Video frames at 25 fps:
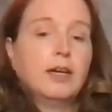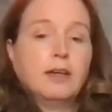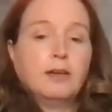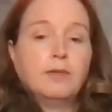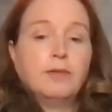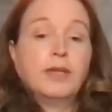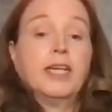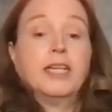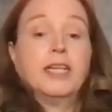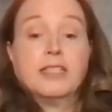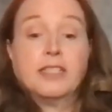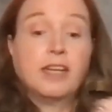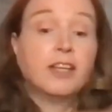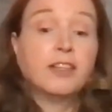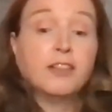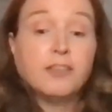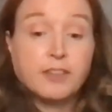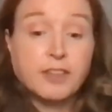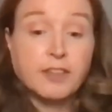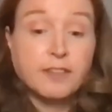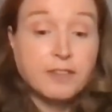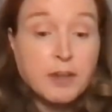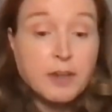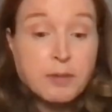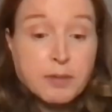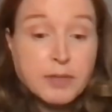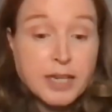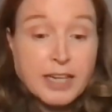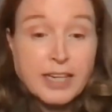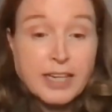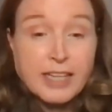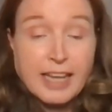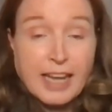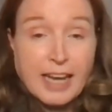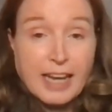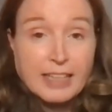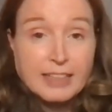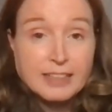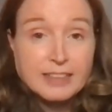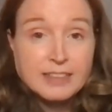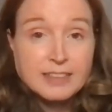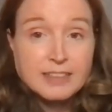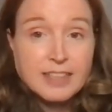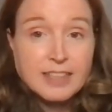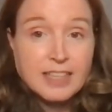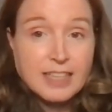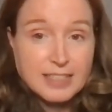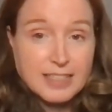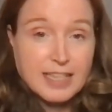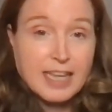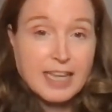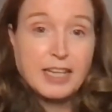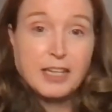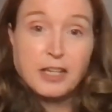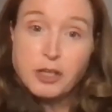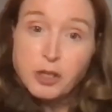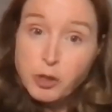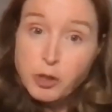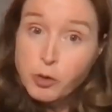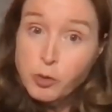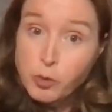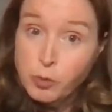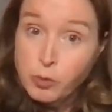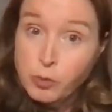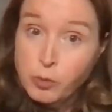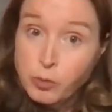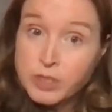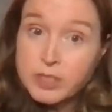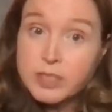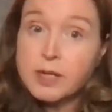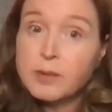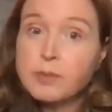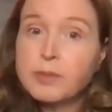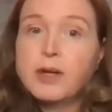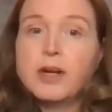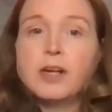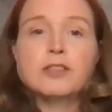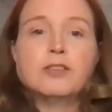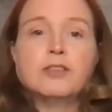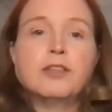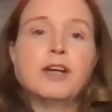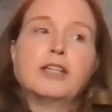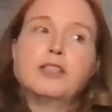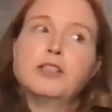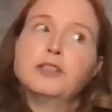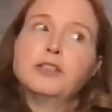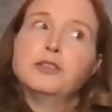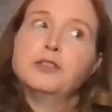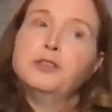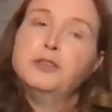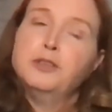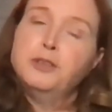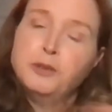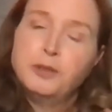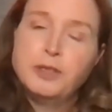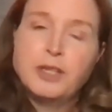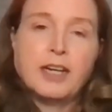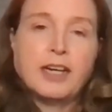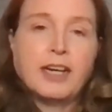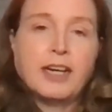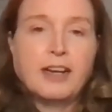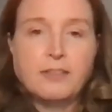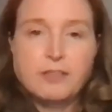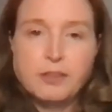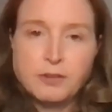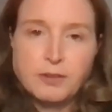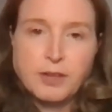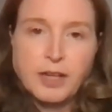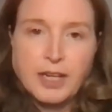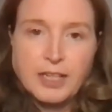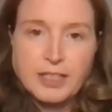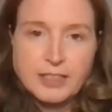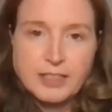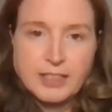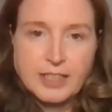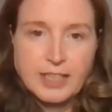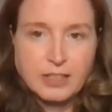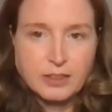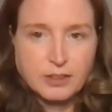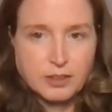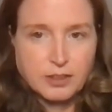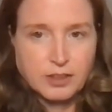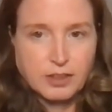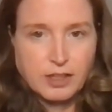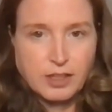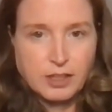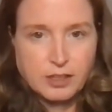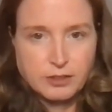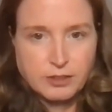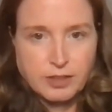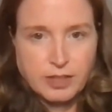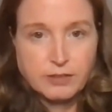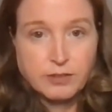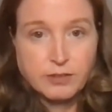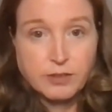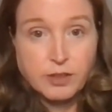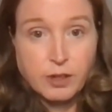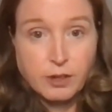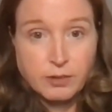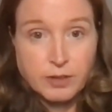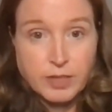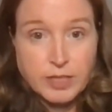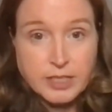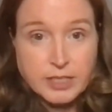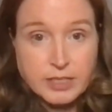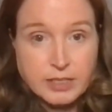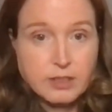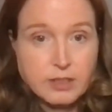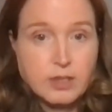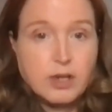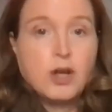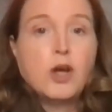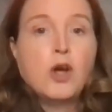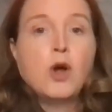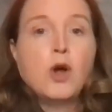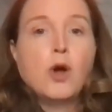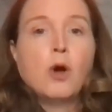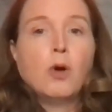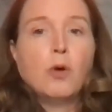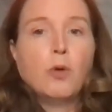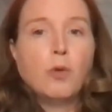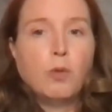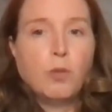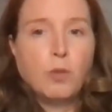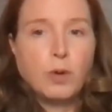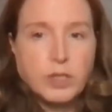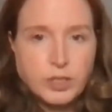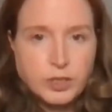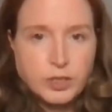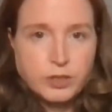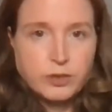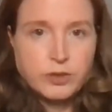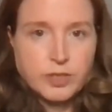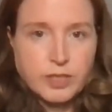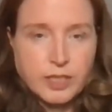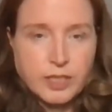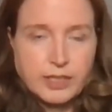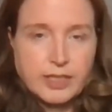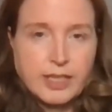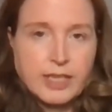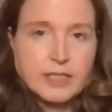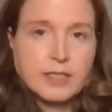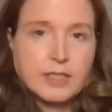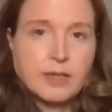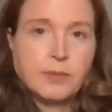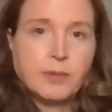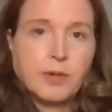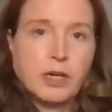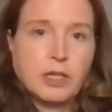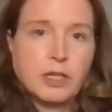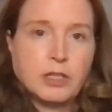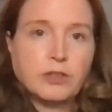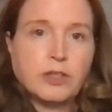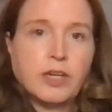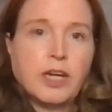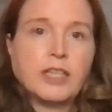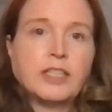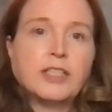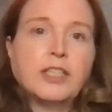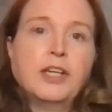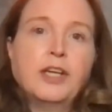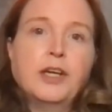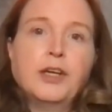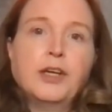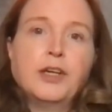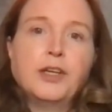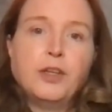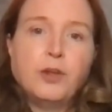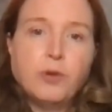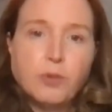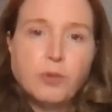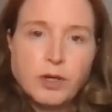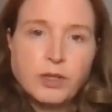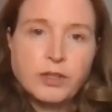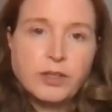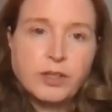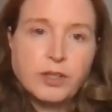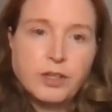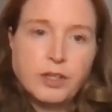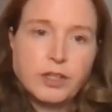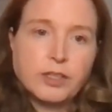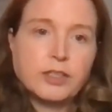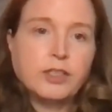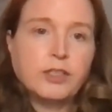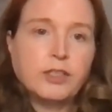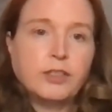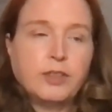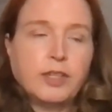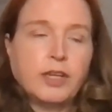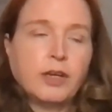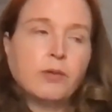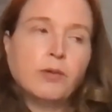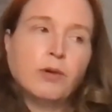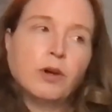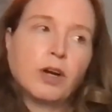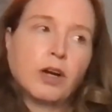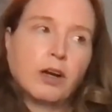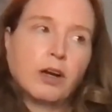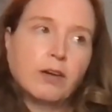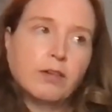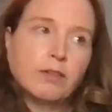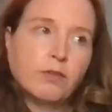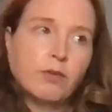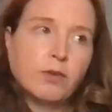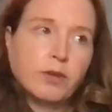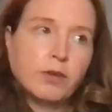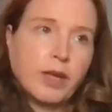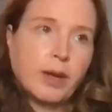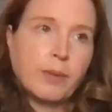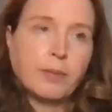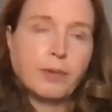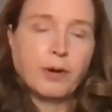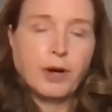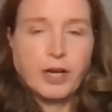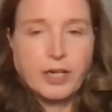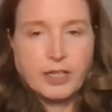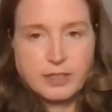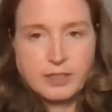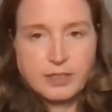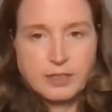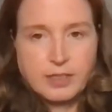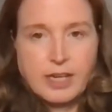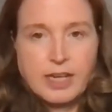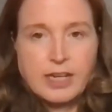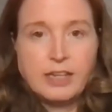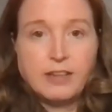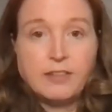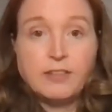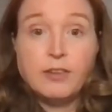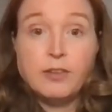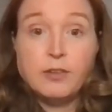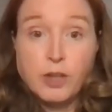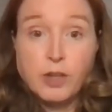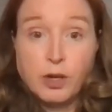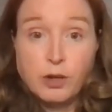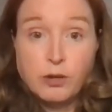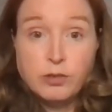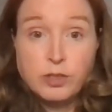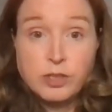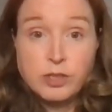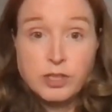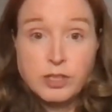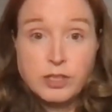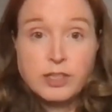Because the flip side of that is that you, the subcontractor, do not have the right to cancel the contract for no reason. Once you sign that subcontract, you are on the hook to do that work for that price. And if you don't,